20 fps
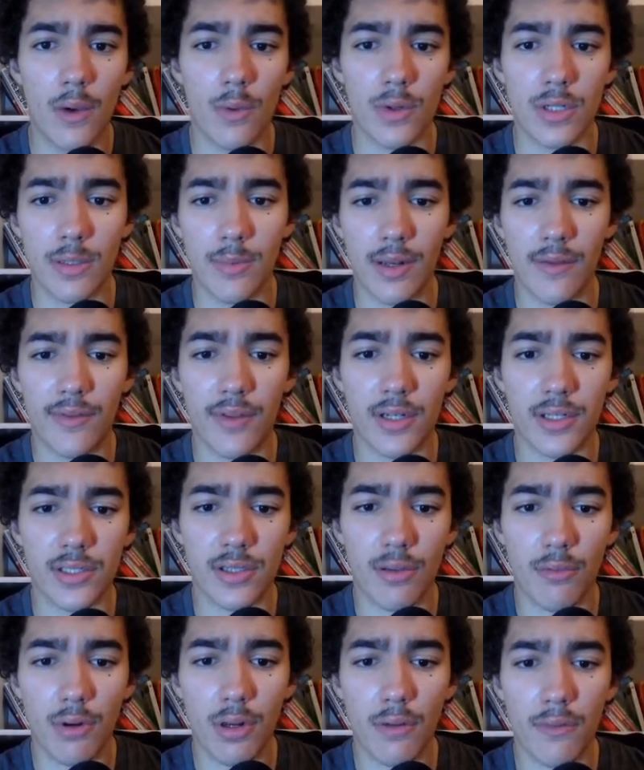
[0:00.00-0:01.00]
which I believe there's
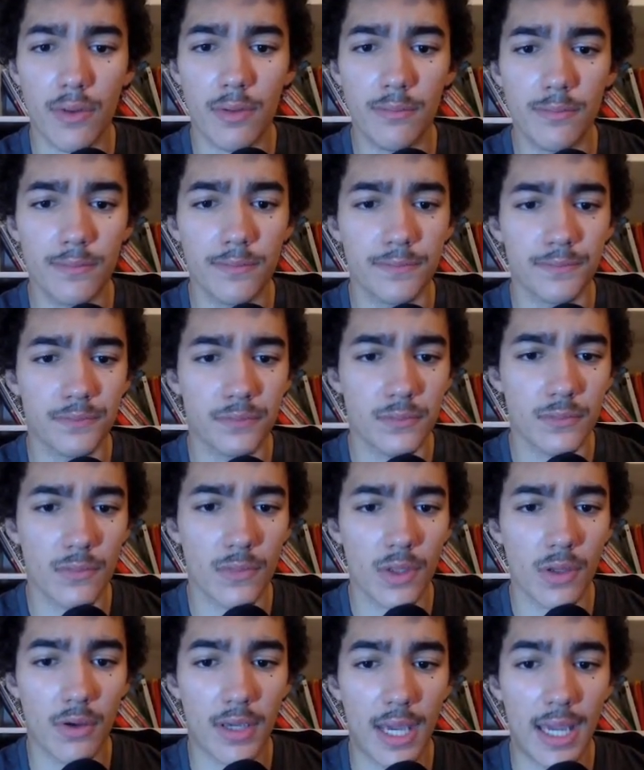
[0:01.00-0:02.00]
3 of them.
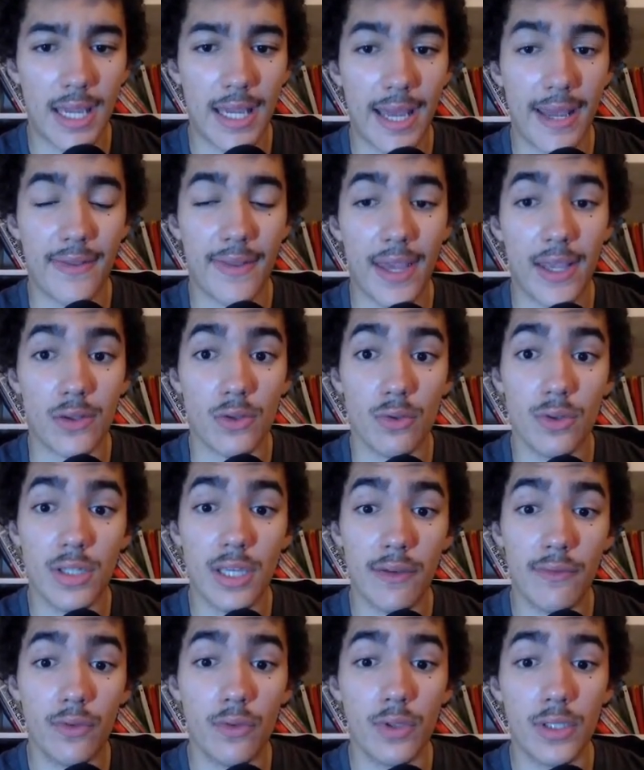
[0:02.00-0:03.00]
Okay, and they do
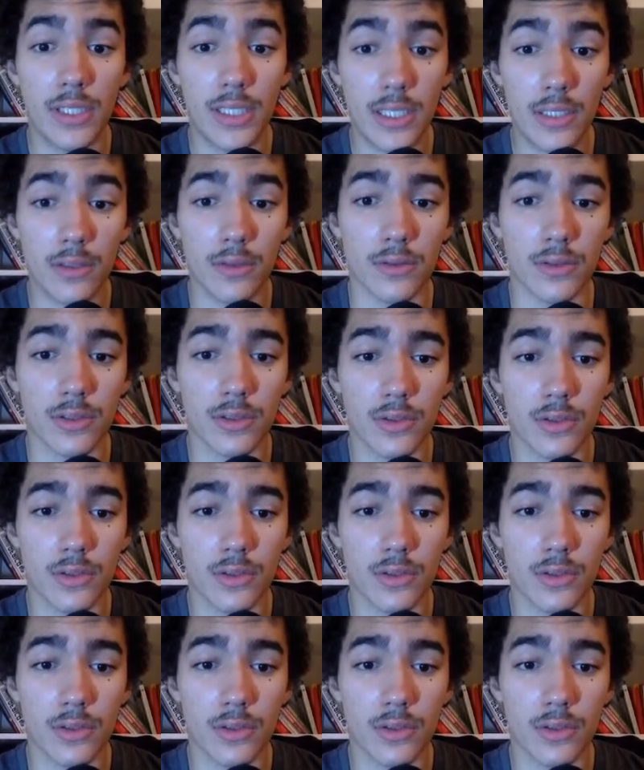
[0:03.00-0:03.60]
give you yield.